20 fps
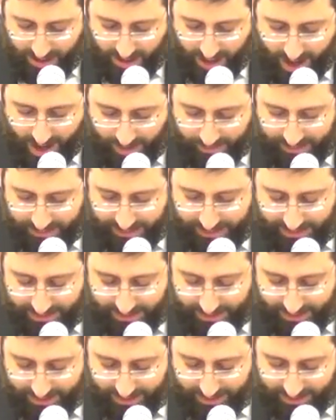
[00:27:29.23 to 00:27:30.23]
Comes
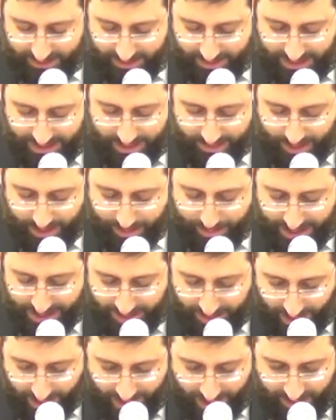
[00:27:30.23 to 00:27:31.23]
the Imre
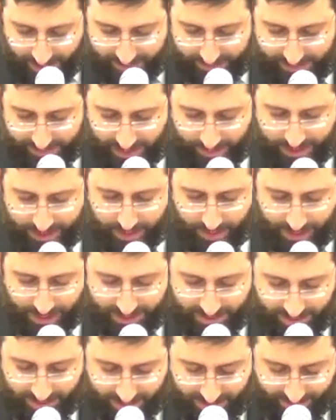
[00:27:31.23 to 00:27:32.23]
Pinchas, number
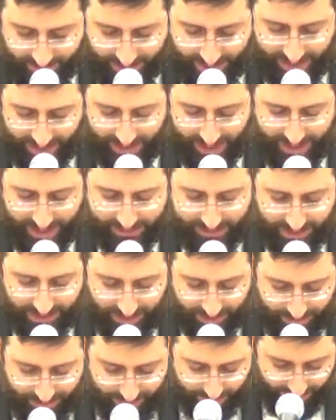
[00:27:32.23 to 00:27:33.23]
twenty-two, the Rei Yechezkel,
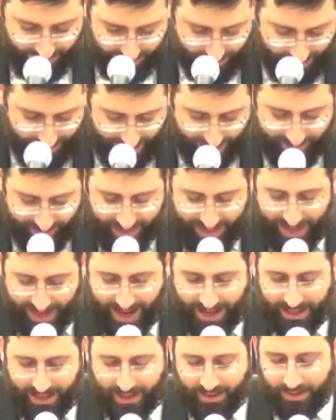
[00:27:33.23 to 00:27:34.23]
number twenty-three, Arvei
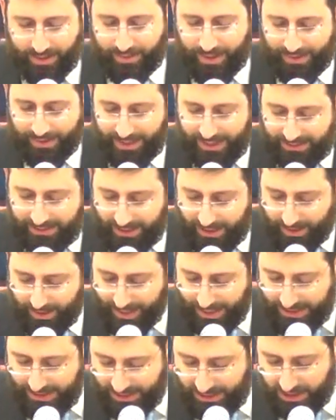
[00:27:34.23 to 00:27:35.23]
Nachal, Rav Levi Yitzchak of
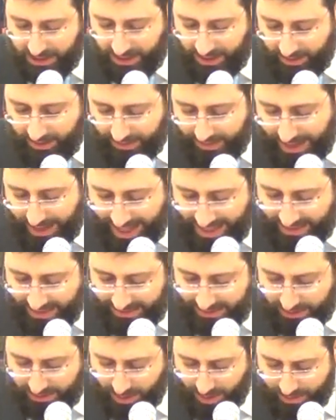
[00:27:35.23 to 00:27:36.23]
Arditchev, and
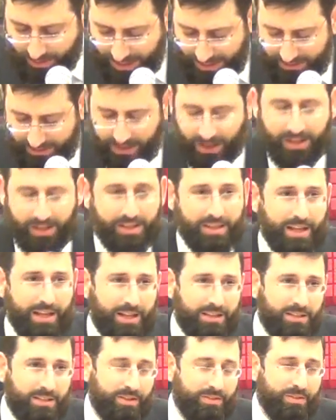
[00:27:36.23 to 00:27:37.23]
this is all based on the
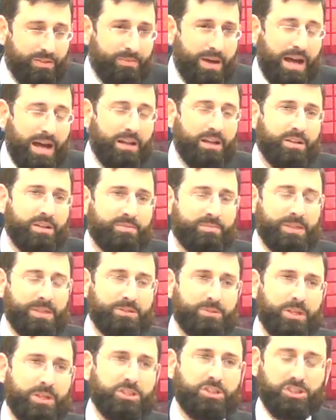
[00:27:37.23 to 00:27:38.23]
idea of the Maggid of
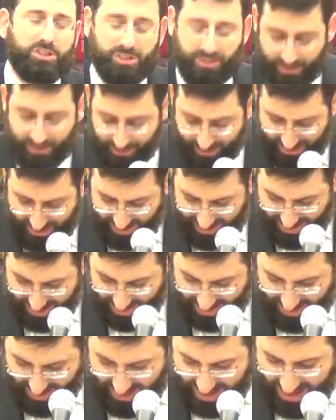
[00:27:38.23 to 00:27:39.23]
Mezrich.
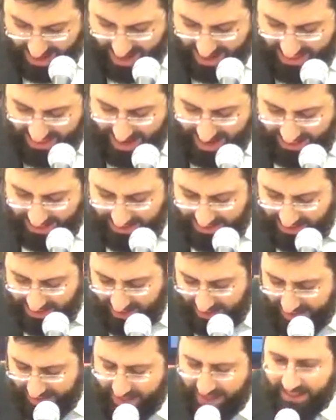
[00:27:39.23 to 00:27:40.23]
And the
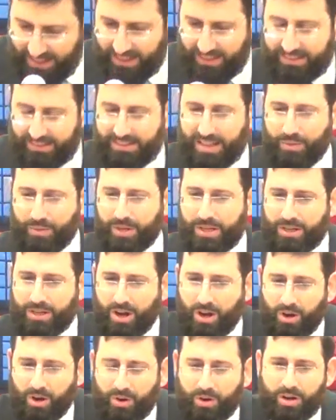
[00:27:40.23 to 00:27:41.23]
idea is that we
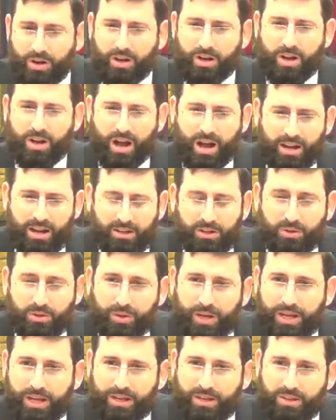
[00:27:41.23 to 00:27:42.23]
know God
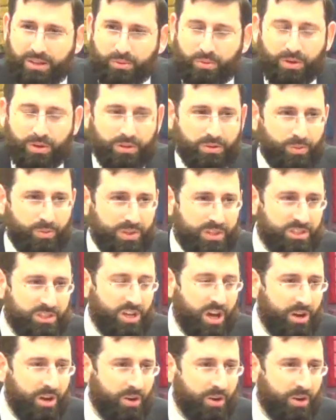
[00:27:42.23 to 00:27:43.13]
created the world with the